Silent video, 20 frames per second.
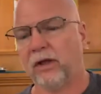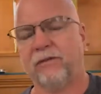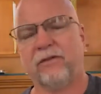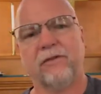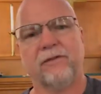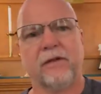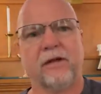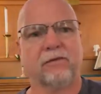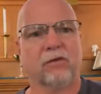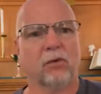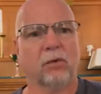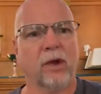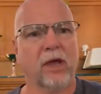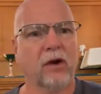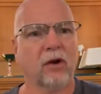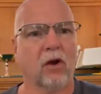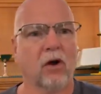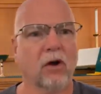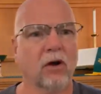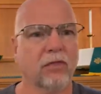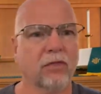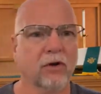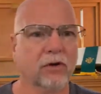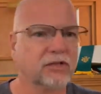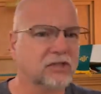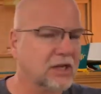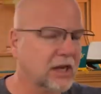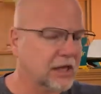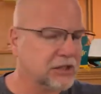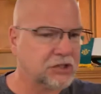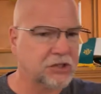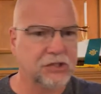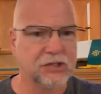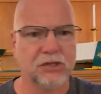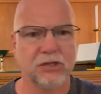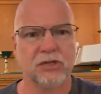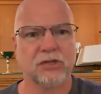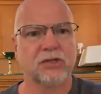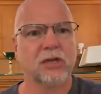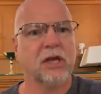If you've never read Arthur
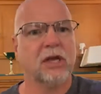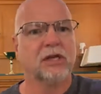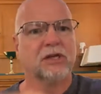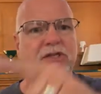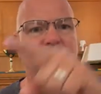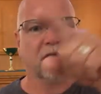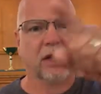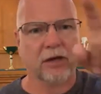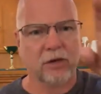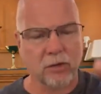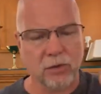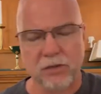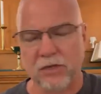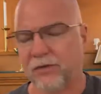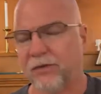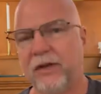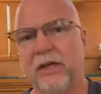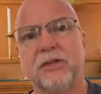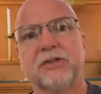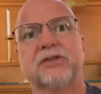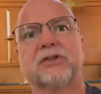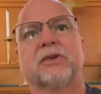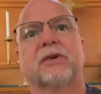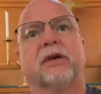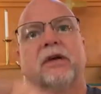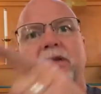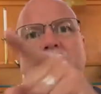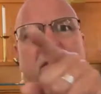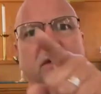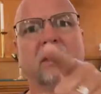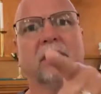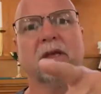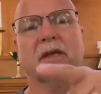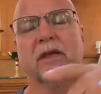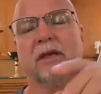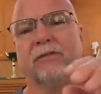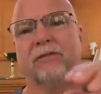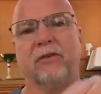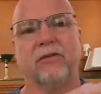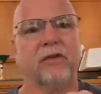Schlesinger's Cycles of History,
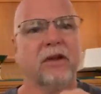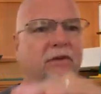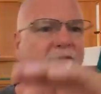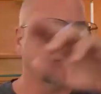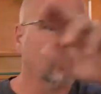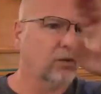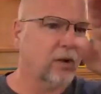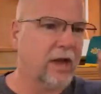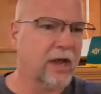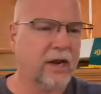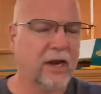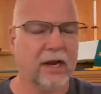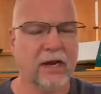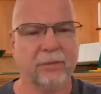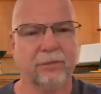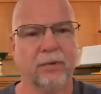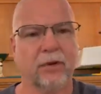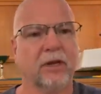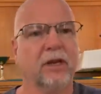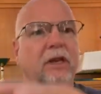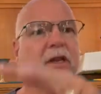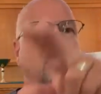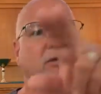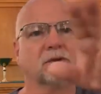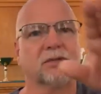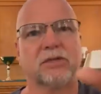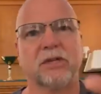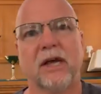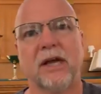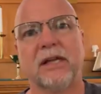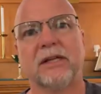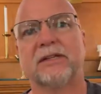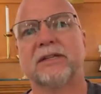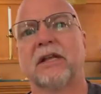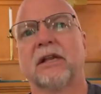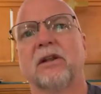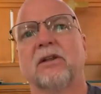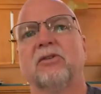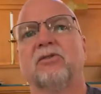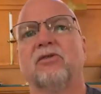if you've never read any political science
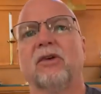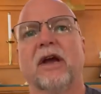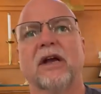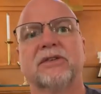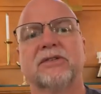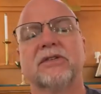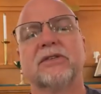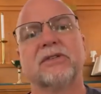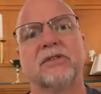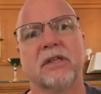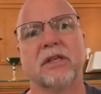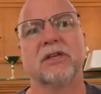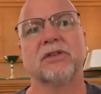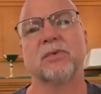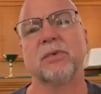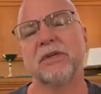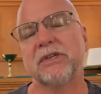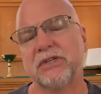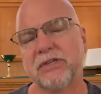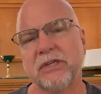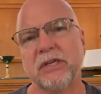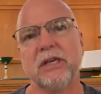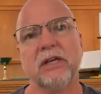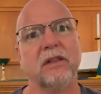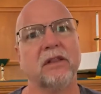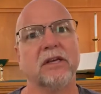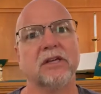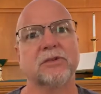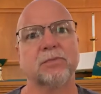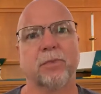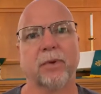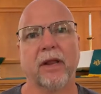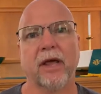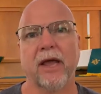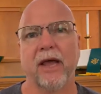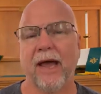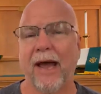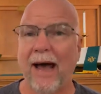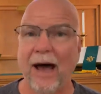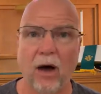that addresses this, we see this
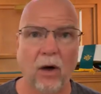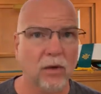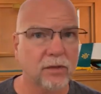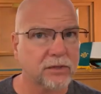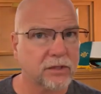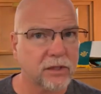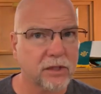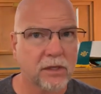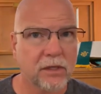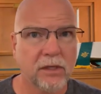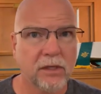play out